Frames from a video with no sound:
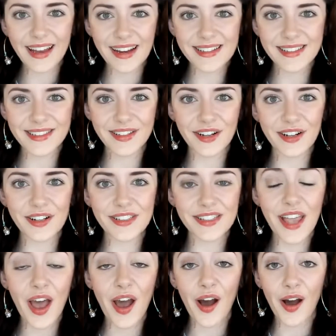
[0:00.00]
Hey guys and dolls,
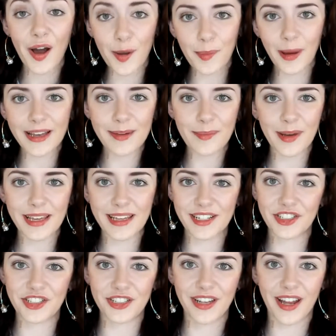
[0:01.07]
I'm back in my
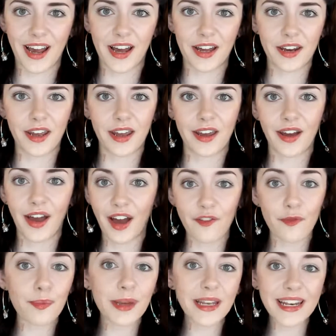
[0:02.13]
kitchen and I
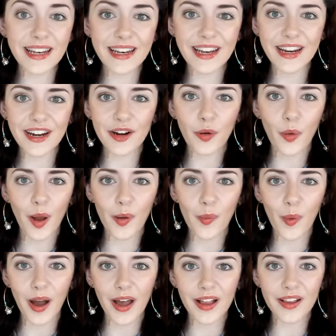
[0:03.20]
haven't been in here in quite a
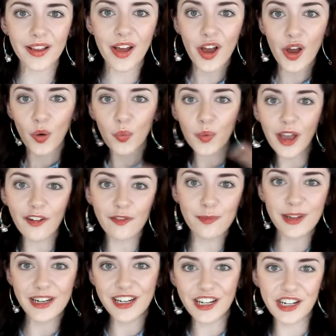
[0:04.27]
while. We haven't
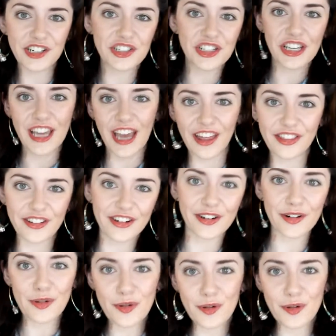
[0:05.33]
been in here together.